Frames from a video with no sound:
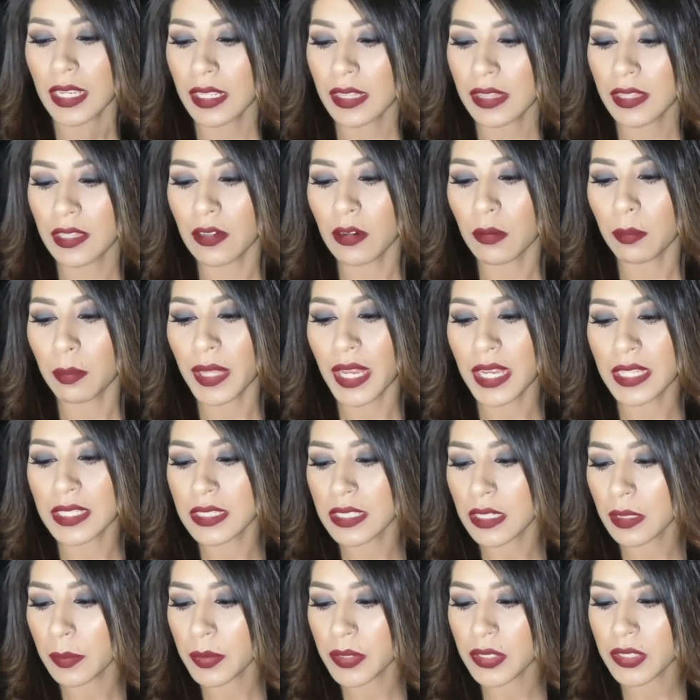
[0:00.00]
little
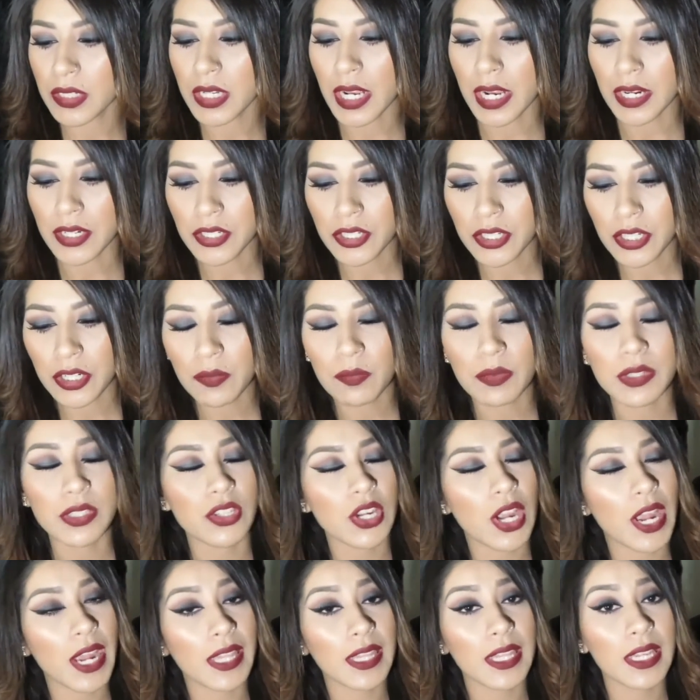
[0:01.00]
plastic protector, which
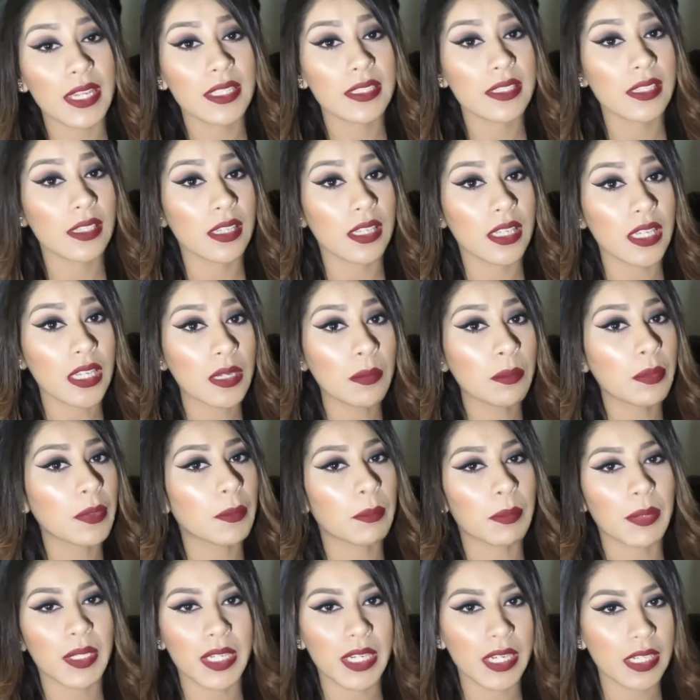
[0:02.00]
I like to keep
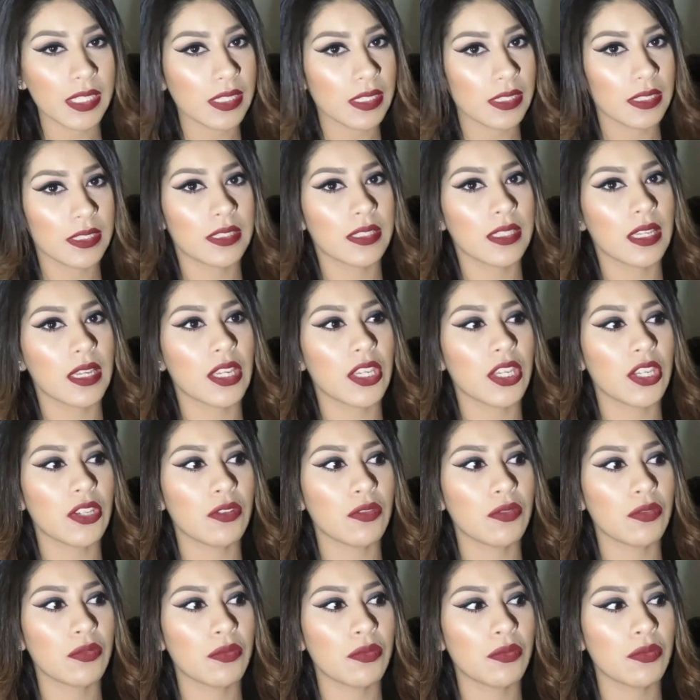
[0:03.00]
because
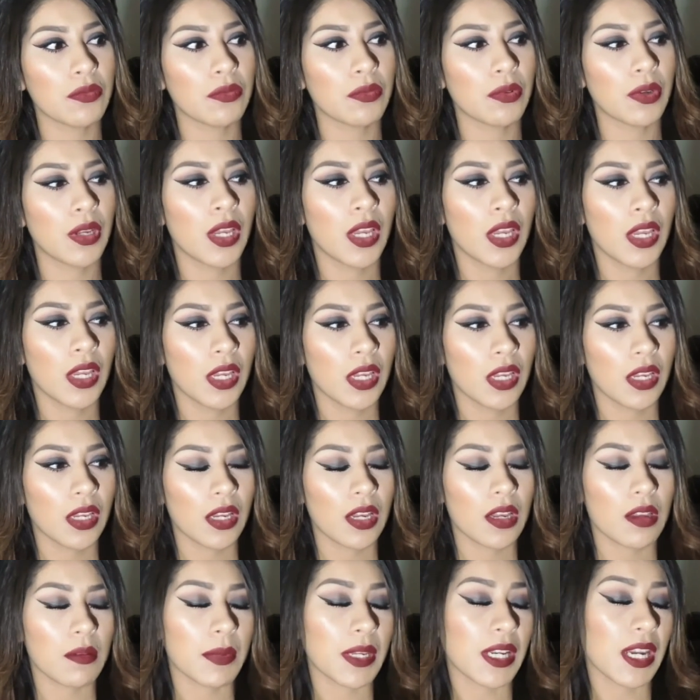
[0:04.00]

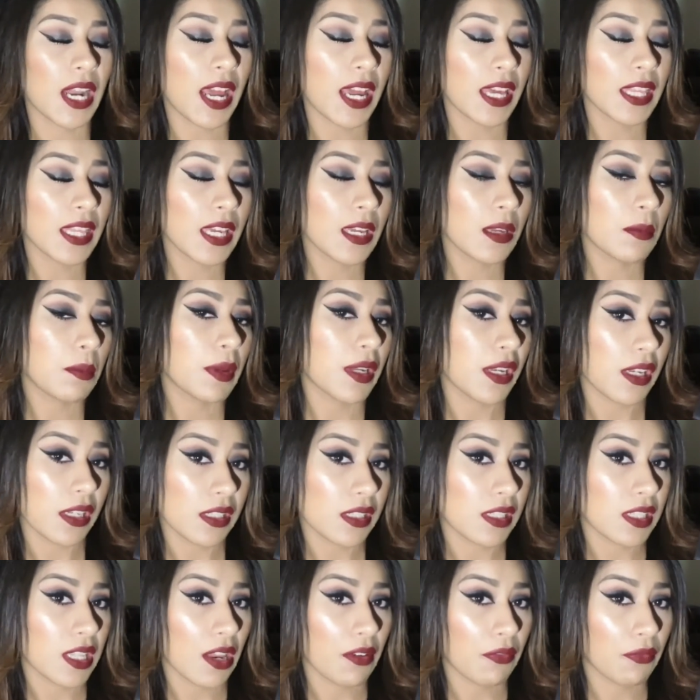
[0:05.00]
I like being
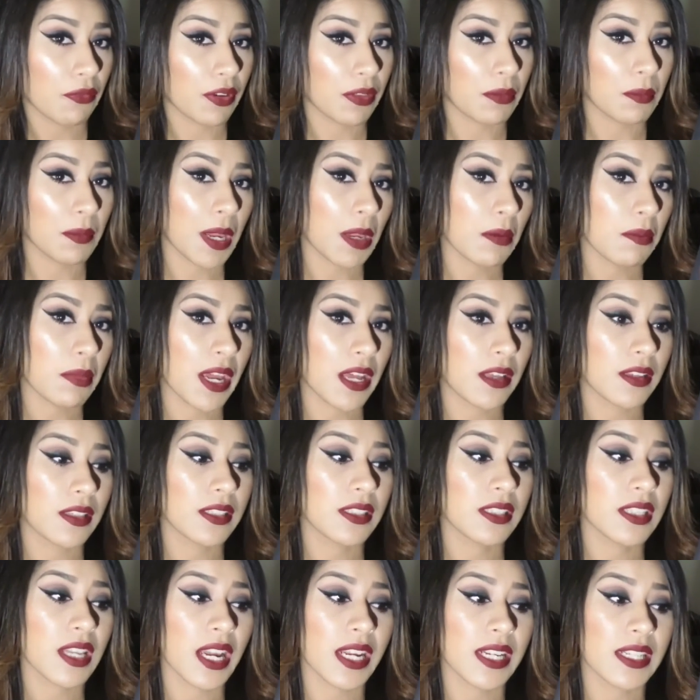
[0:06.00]
safe with my
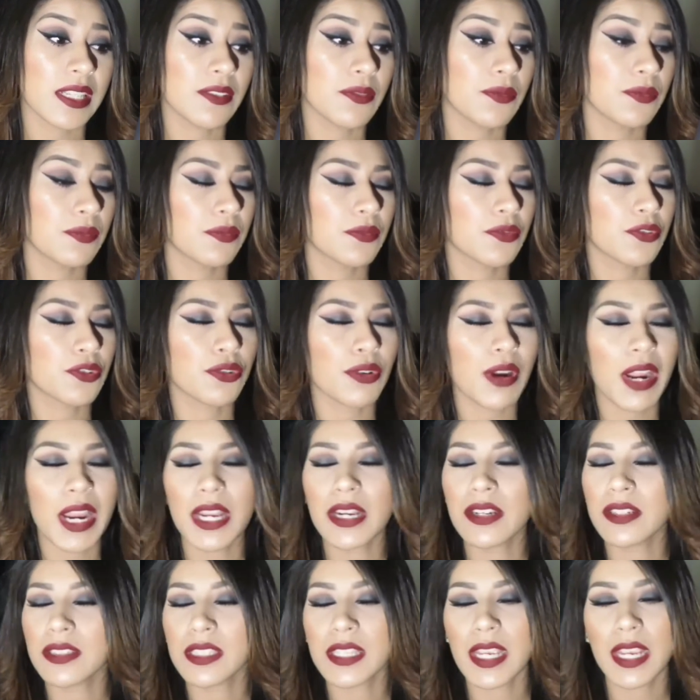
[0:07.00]
palettes. I try
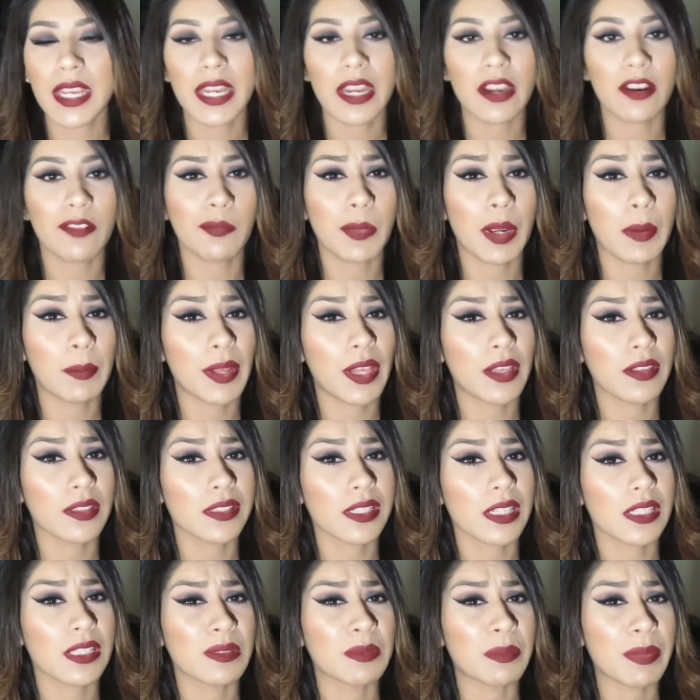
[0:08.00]
to take care of my palettes
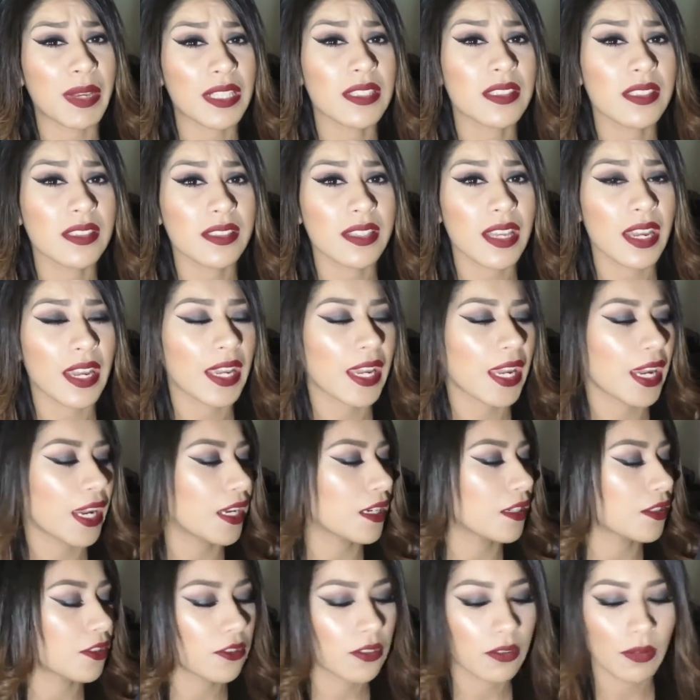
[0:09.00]
as best as I
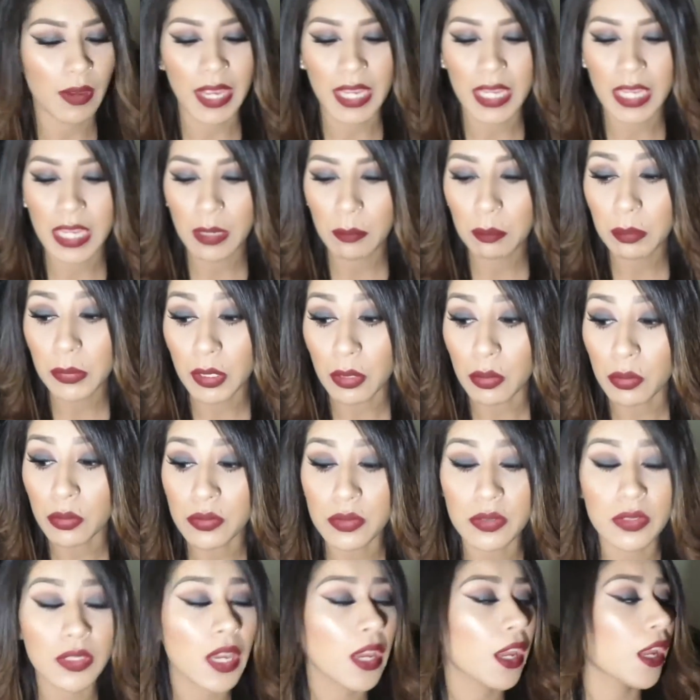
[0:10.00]
can, so I keep
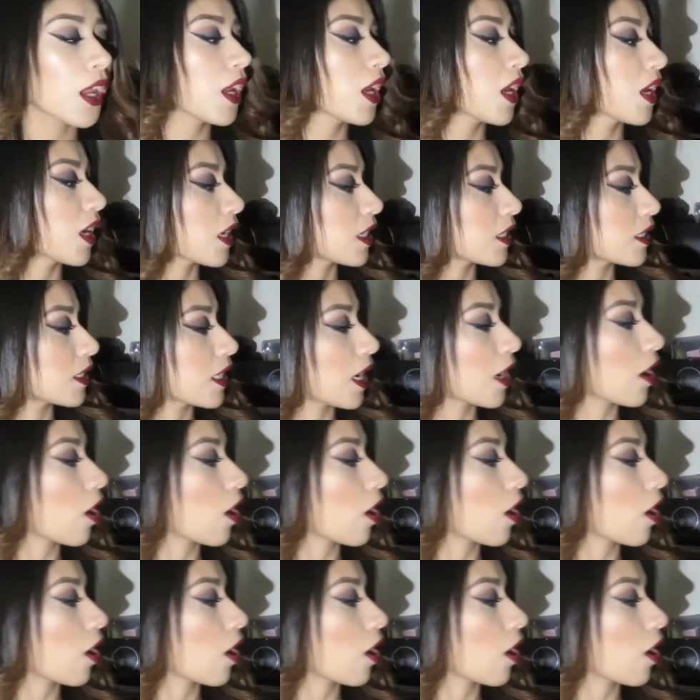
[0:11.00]
those because they